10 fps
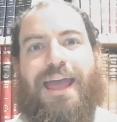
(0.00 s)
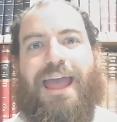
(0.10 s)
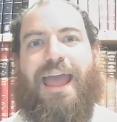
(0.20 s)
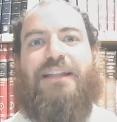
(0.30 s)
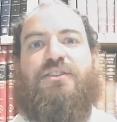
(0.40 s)

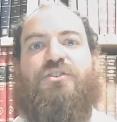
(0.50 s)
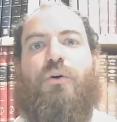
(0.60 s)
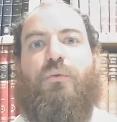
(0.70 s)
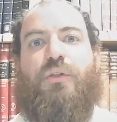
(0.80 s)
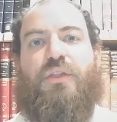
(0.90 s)
And
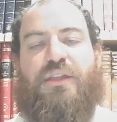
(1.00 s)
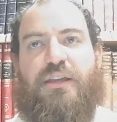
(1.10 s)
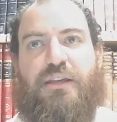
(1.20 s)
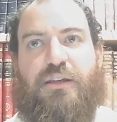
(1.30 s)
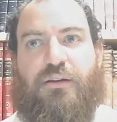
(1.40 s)
so
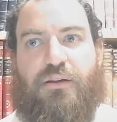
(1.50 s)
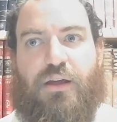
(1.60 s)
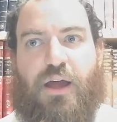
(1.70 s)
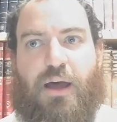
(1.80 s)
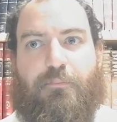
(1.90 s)
the
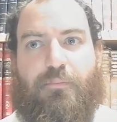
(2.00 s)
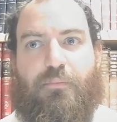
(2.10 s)
um,